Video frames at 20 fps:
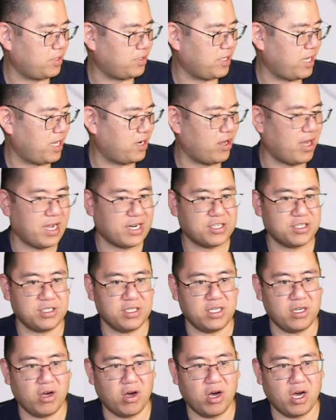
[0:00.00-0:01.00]
about that
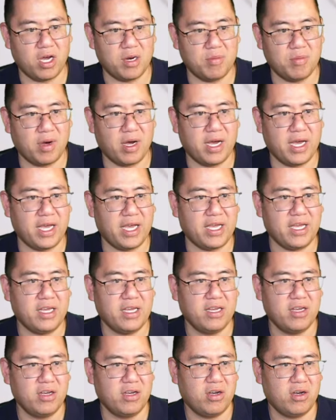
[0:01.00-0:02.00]
actually on my
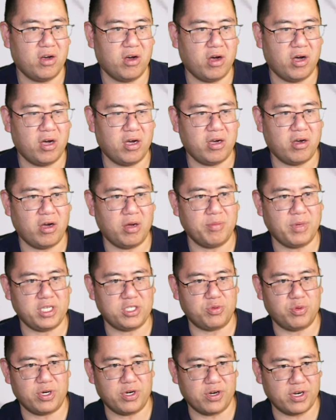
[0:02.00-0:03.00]

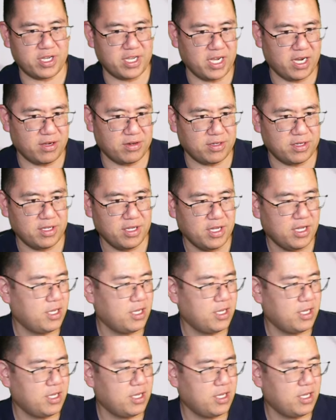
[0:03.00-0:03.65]
Twitter account.